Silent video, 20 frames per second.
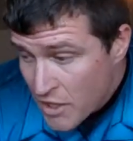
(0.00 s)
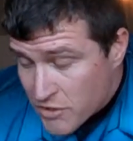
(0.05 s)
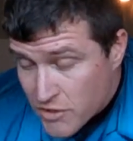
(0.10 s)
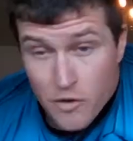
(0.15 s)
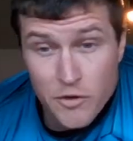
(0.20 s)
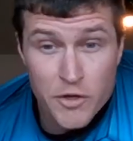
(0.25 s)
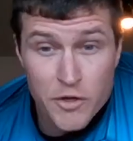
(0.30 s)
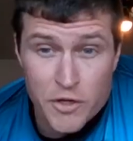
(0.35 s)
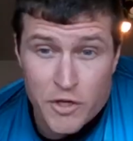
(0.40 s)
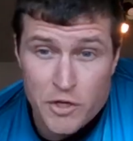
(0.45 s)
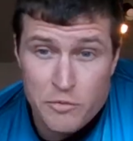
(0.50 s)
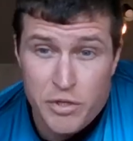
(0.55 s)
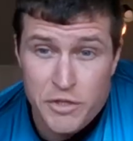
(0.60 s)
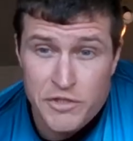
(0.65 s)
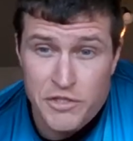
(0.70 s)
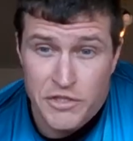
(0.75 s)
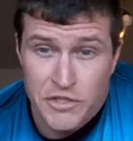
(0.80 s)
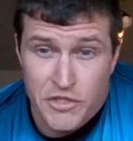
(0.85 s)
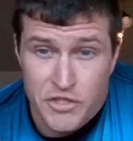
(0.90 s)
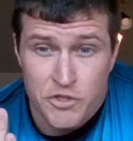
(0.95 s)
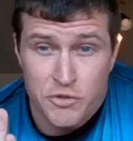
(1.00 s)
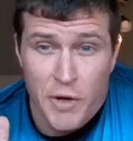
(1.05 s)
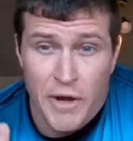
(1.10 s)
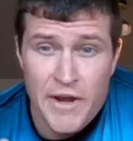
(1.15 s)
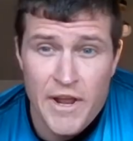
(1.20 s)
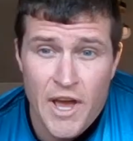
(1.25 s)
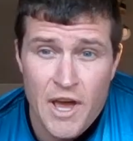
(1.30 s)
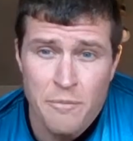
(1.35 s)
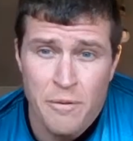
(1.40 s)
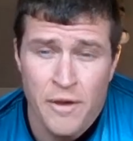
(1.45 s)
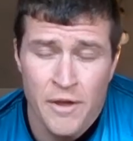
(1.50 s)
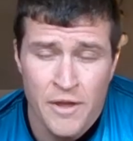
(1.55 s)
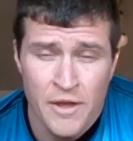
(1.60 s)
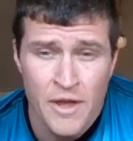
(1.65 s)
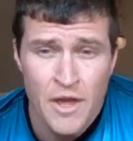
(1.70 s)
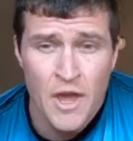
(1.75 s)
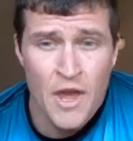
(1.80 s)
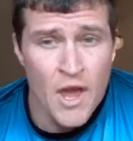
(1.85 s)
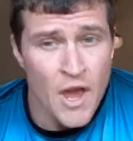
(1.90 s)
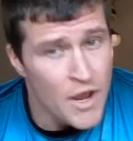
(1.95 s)
So you're gonna push it straight up,
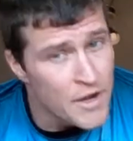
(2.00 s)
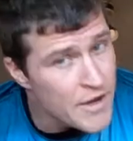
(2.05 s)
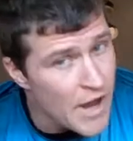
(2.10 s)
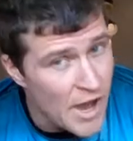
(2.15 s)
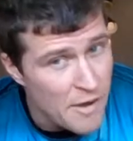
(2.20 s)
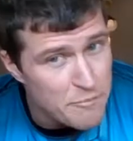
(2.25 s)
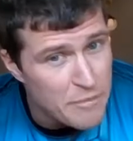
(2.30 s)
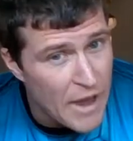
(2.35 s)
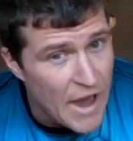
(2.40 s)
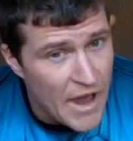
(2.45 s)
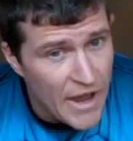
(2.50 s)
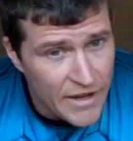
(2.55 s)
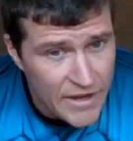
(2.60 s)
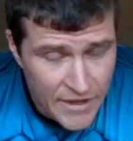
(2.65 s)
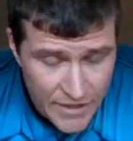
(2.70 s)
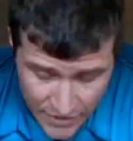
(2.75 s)
not back,